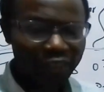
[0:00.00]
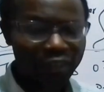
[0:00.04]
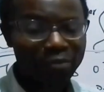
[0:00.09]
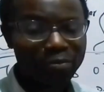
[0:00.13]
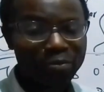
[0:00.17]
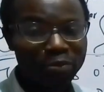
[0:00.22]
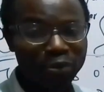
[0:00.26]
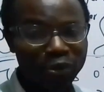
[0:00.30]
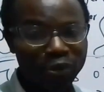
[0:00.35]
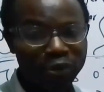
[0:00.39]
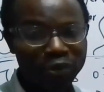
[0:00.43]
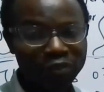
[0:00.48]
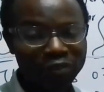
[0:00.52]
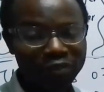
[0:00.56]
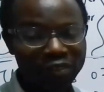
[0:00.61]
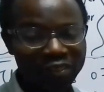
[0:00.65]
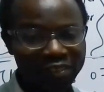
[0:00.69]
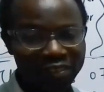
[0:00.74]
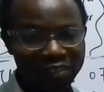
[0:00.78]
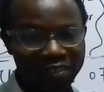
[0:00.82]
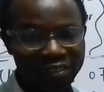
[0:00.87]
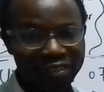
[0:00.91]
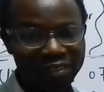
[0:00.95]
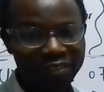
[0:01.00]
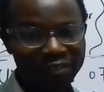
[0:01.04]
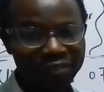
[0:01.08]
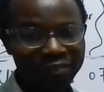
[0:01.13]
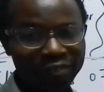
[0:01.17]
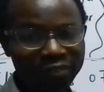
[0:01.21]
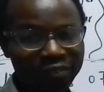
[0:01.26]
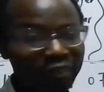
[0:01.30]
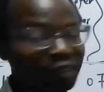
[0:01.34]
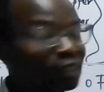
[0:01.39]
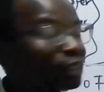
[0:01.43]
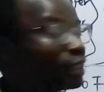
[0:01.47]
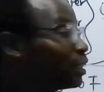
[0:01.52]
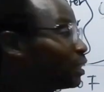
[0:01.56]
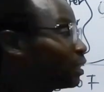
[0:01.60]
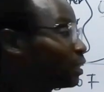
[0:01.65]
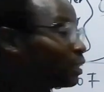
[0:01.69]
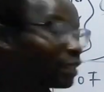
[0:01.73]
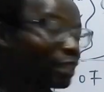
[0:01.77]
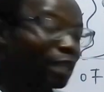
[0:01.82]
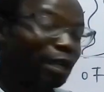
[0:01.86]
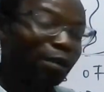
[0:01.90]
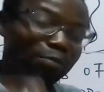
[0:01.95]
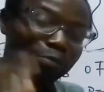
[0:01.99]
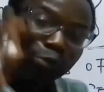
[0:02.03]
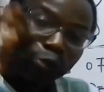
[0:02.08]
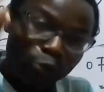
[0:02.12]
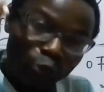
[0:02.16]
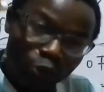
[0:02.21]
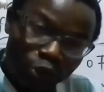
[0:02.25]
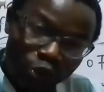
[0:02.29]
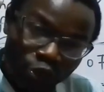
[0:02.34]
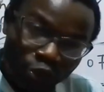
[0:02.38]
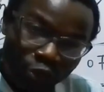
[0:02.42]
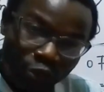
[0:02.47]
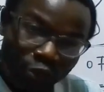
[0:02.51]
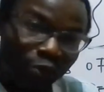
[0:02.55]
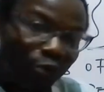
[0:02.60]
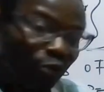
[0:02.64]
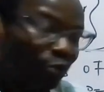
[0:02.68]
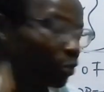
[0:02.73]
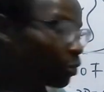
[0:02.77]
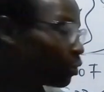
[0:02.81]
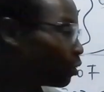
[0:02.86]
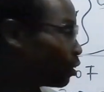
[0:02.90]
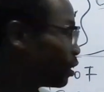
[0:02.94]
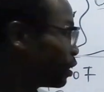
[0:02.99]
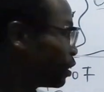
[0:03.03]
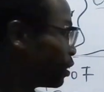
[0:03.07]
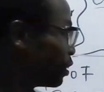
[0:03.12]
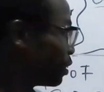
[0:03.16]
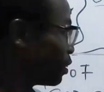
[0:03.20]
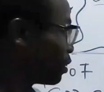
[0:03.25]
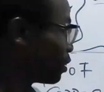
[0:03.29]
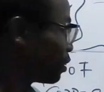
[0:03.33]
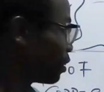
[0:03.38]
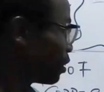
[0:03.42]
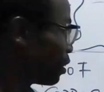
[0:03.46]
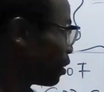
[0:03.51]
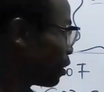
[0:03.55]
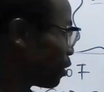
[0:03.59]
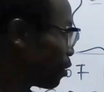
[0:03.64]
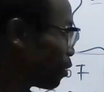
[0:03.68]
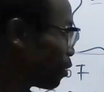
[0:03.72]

the blood of the snail. That bluish color is